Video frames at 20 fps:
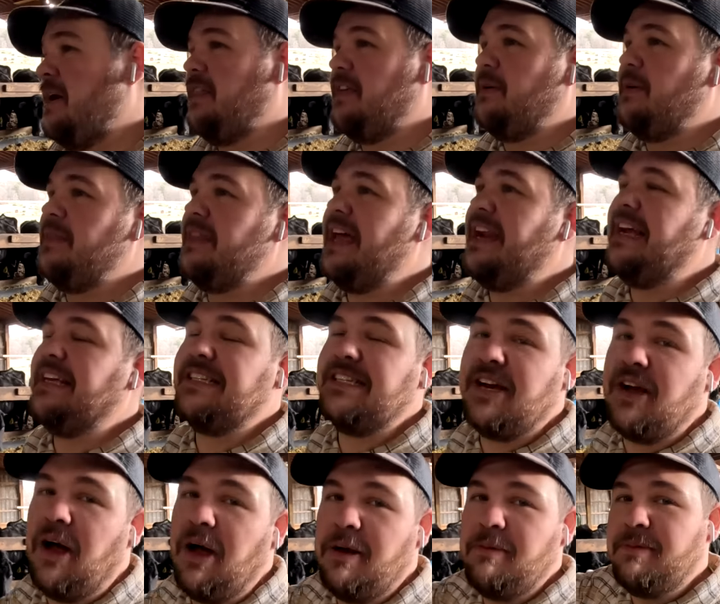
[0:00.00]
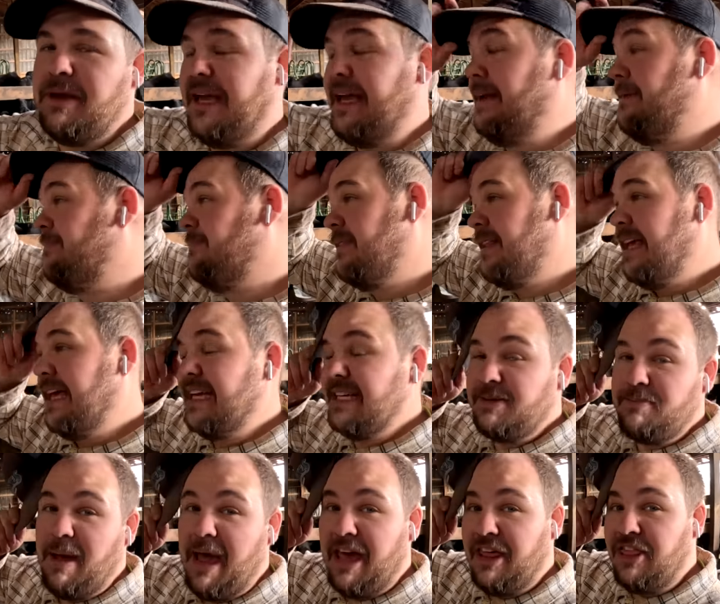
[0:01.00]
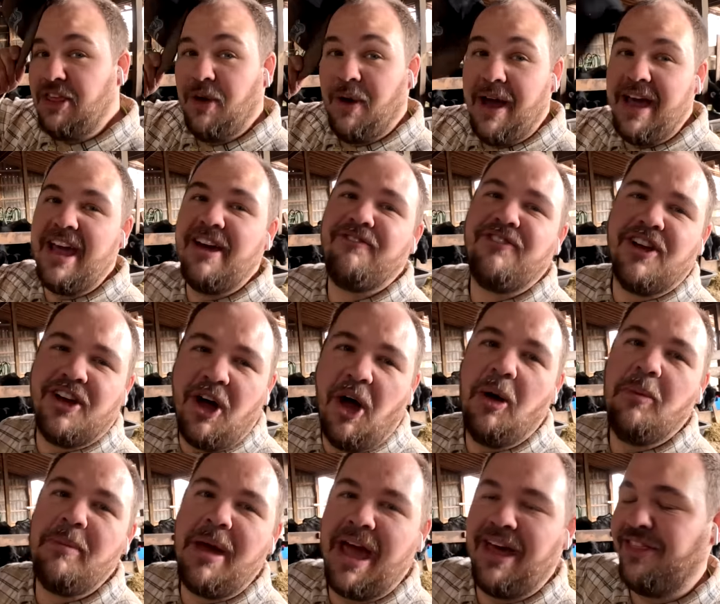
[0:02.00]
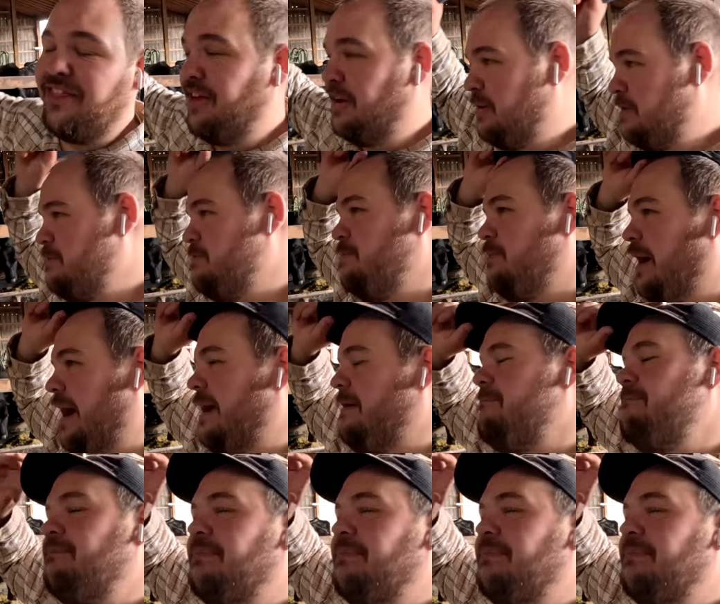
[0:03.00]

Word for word: The only one that doesn't call me is Matthew. I have to call Matthew, but